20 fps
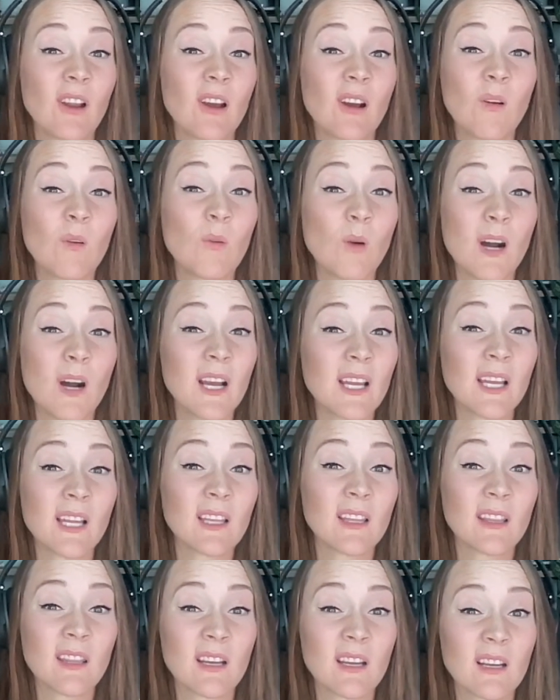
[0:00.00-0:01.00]
know what
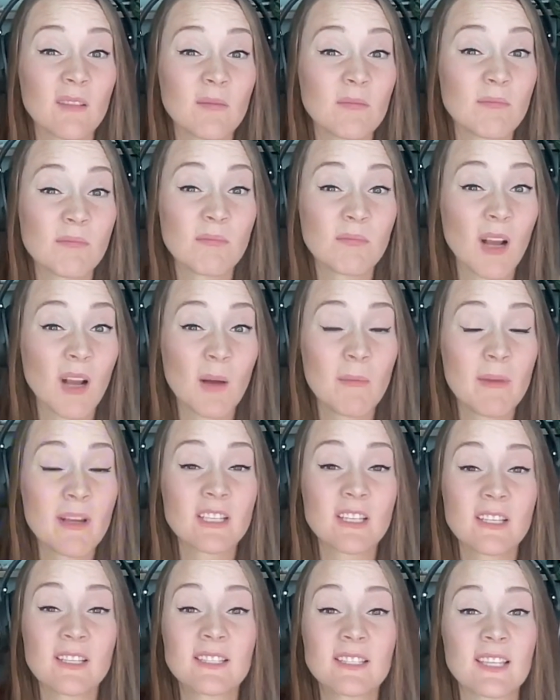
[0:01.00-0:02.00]
a
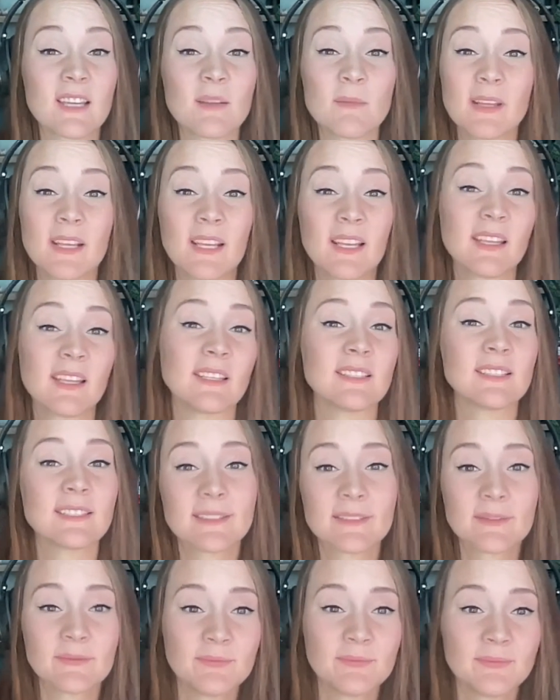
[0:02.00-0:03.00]
mission statement
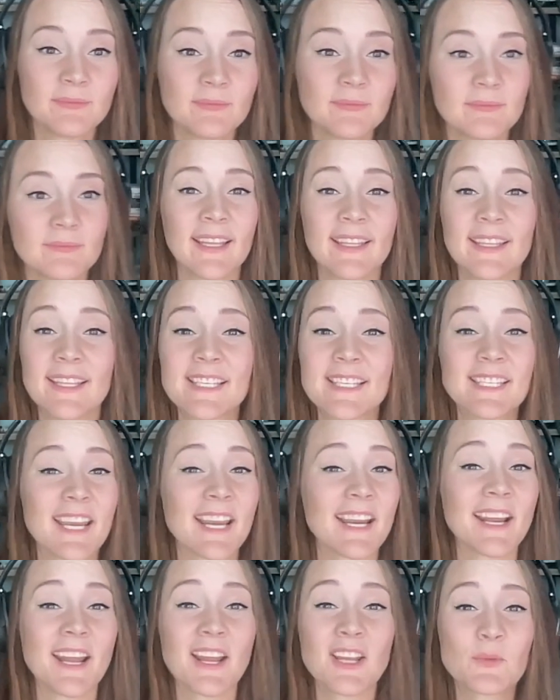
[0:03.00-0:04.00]
is in this
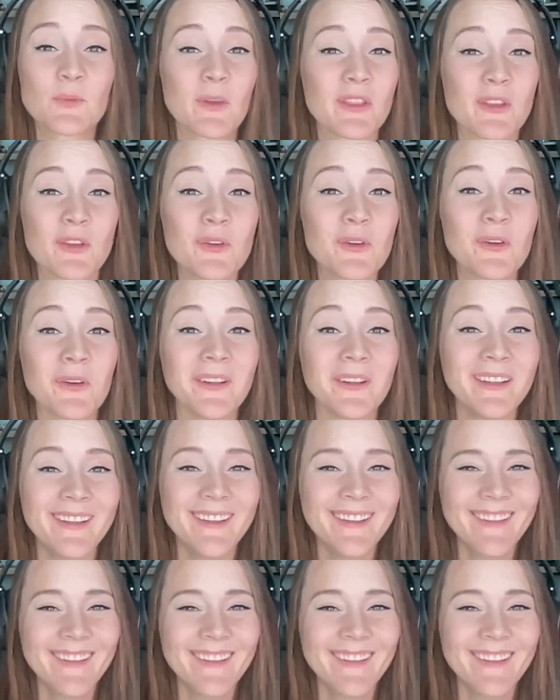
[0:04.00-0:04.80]
day and age with Google.